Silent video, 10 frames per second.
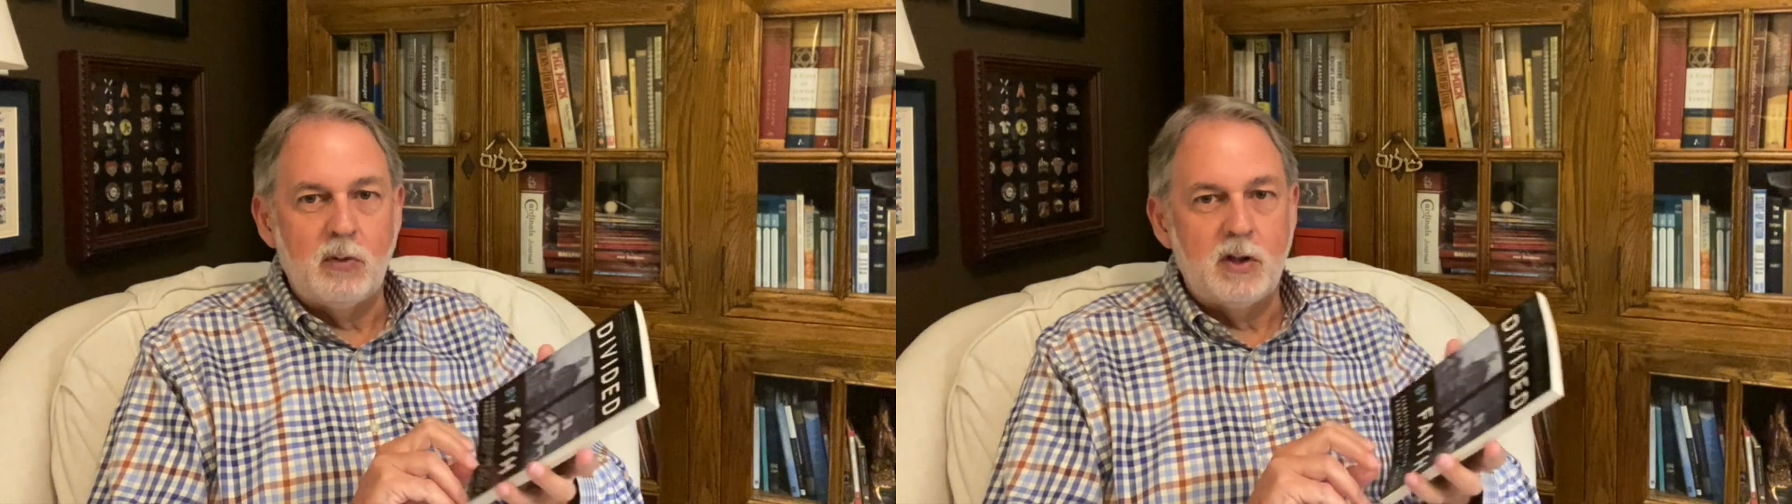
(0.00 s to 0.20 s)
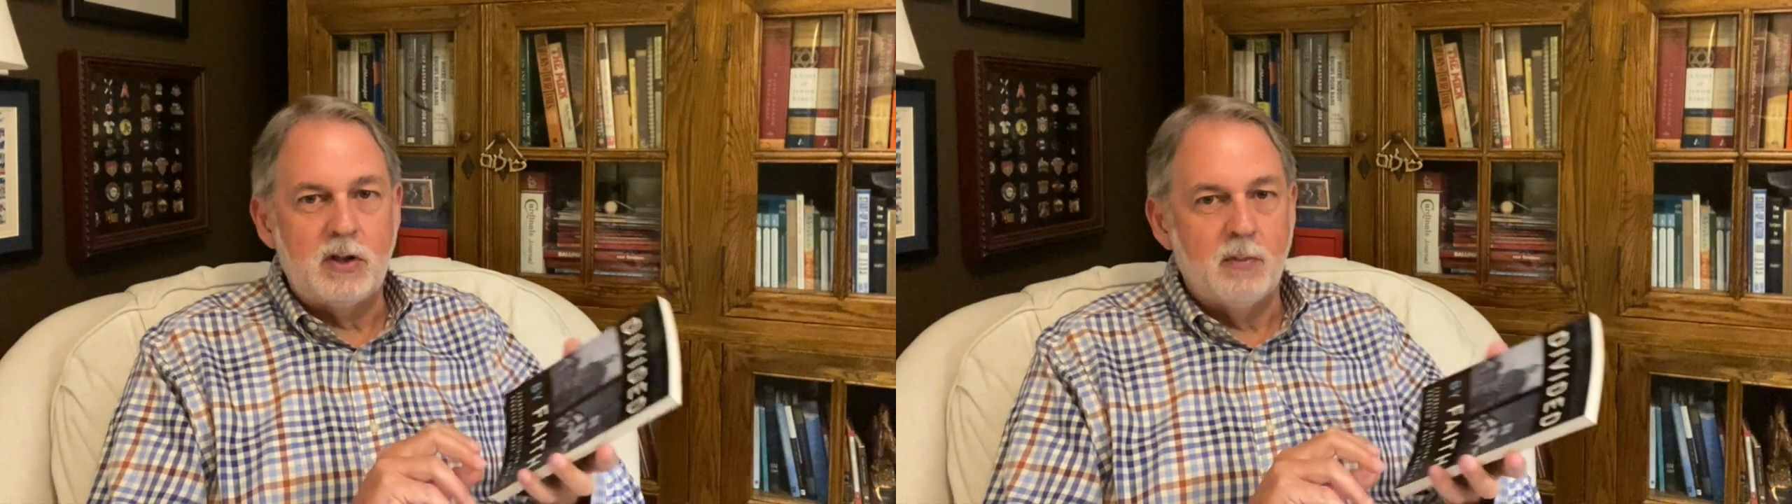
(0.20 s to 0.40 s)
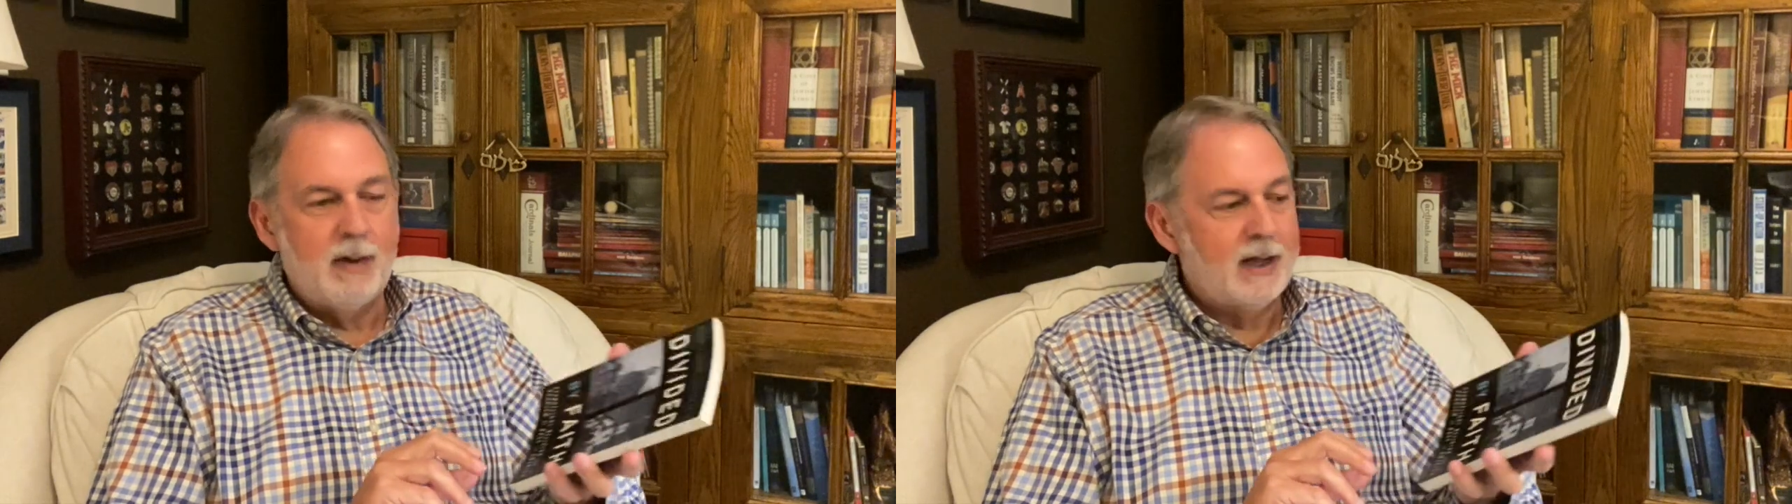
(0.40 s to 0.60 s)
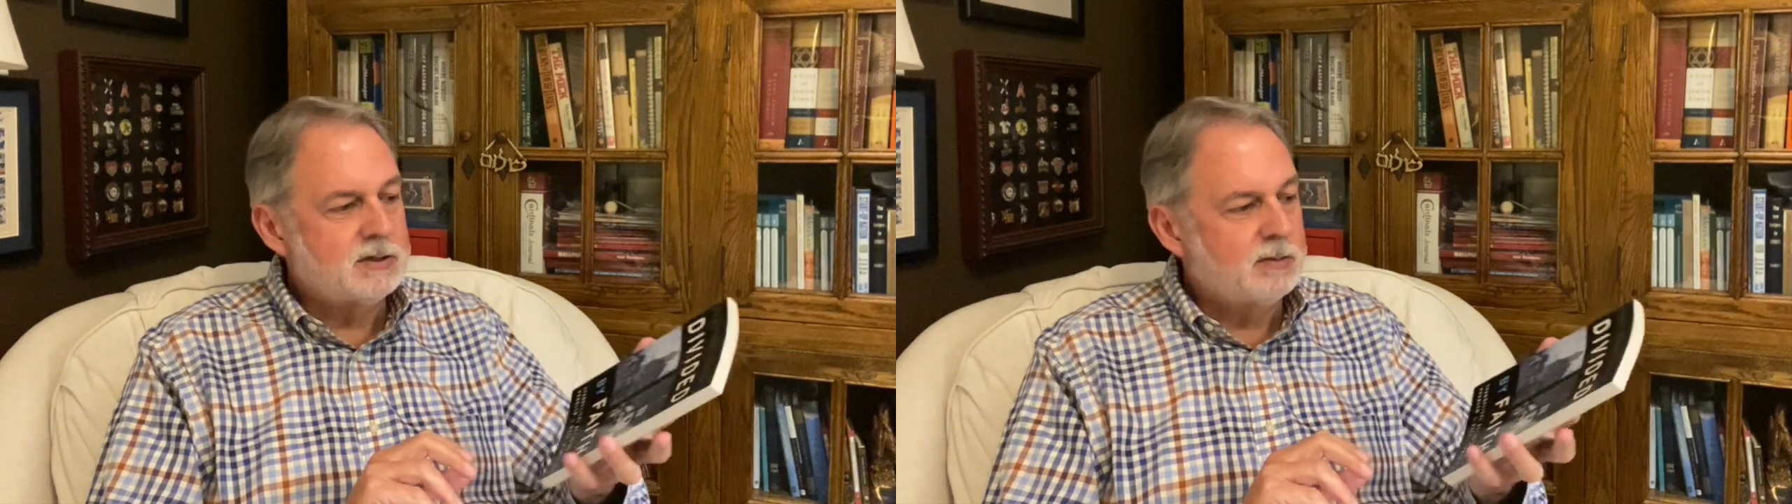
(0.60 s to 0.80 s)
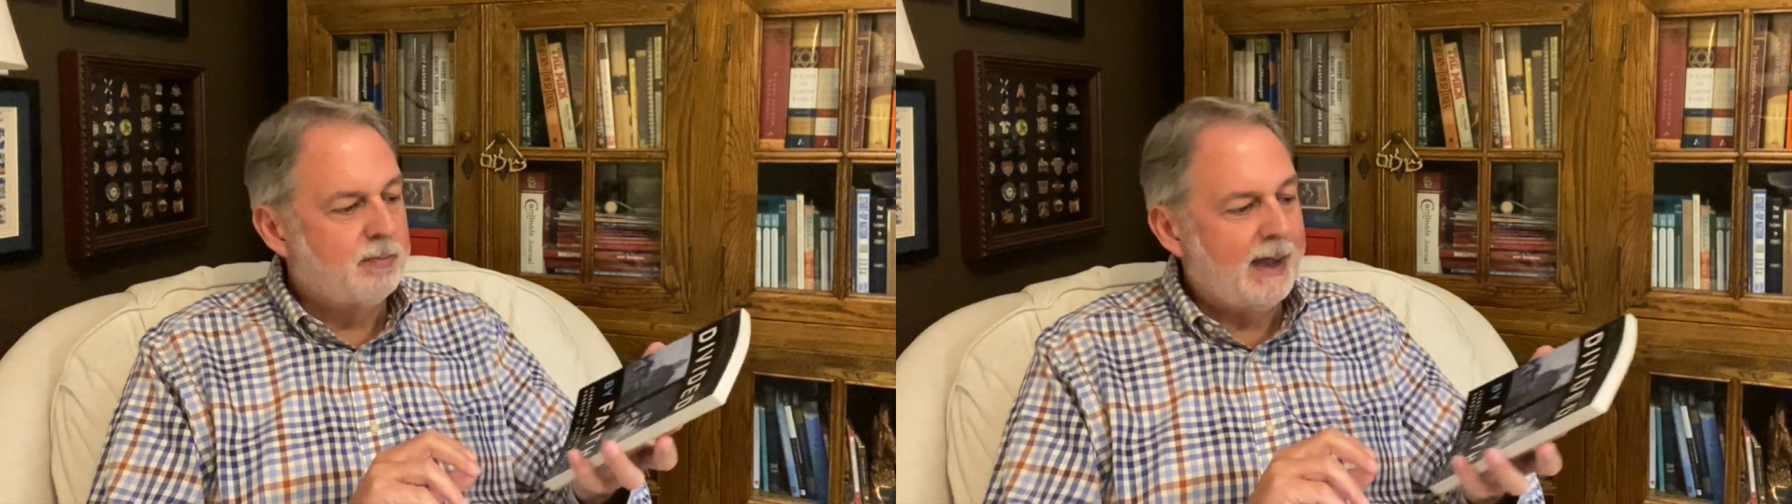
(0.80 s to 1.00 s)
with you about
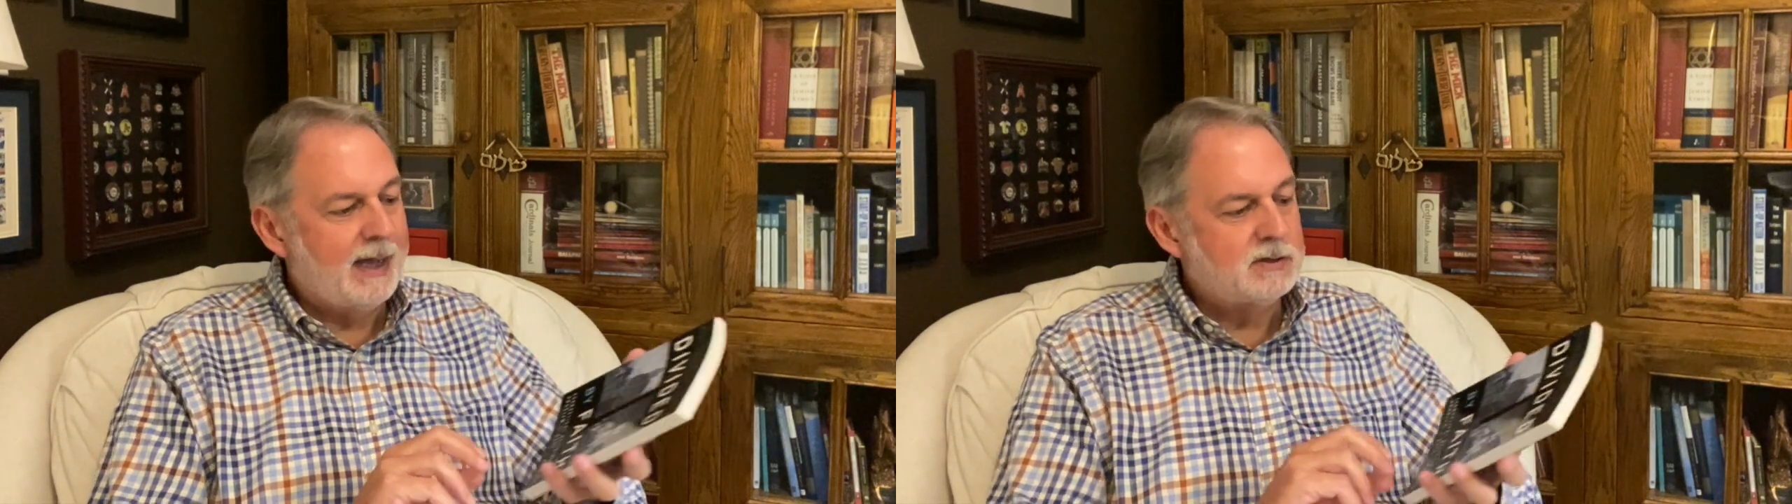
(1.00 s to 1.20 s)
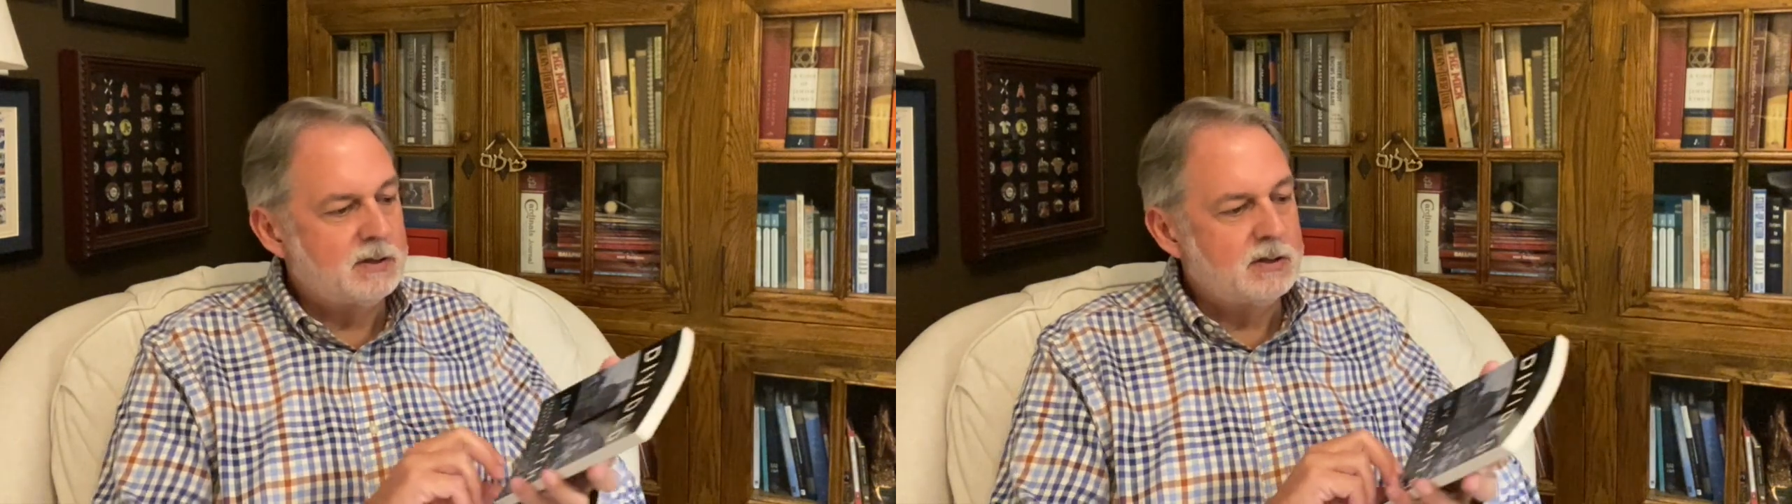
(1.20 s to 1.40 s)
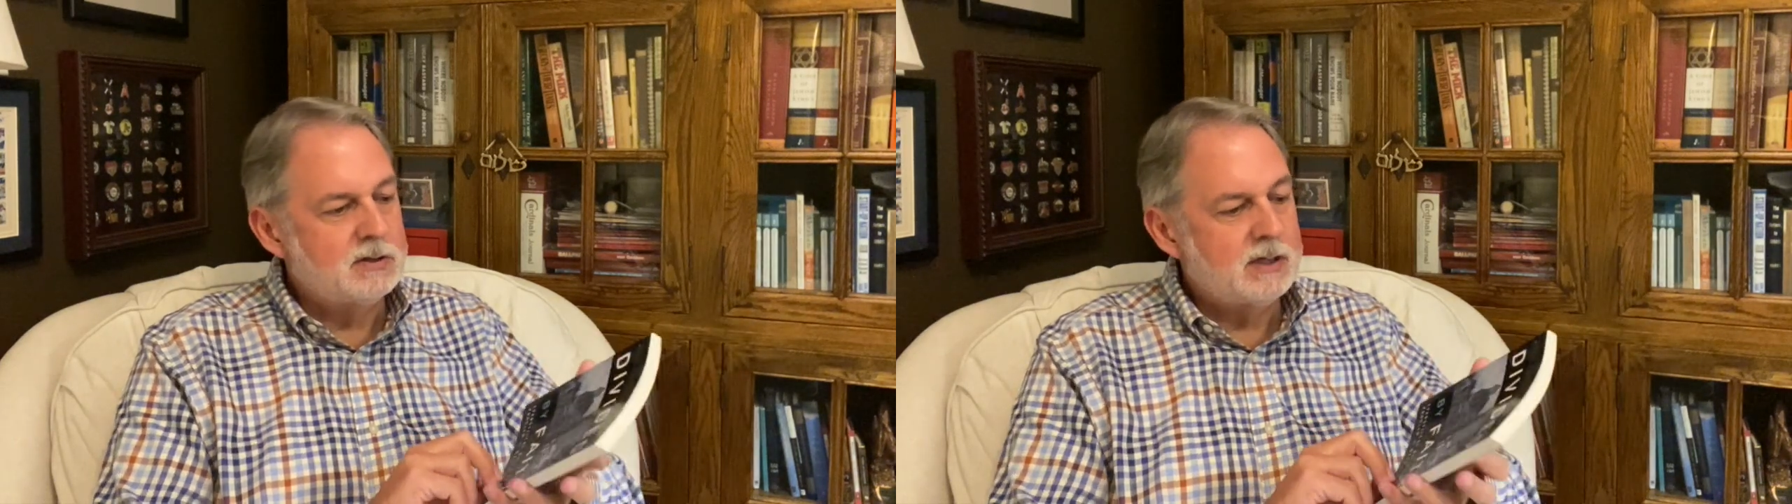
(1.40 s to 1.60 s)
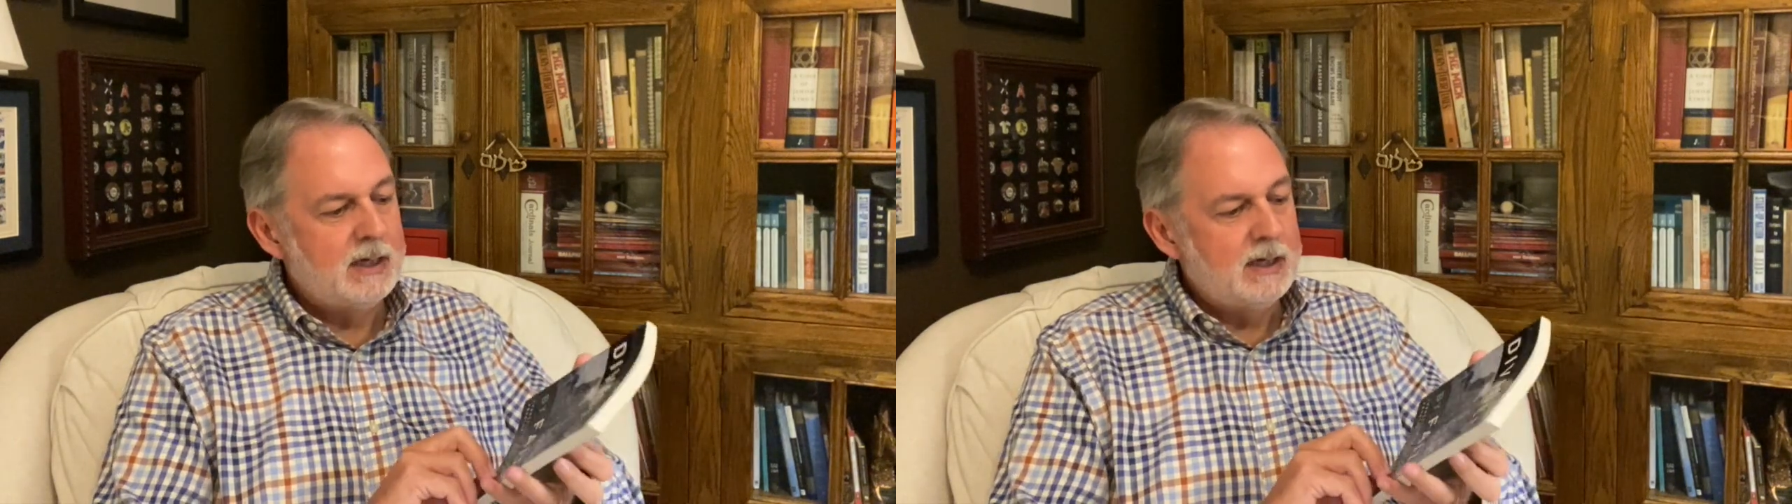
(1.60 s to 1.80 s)
some passages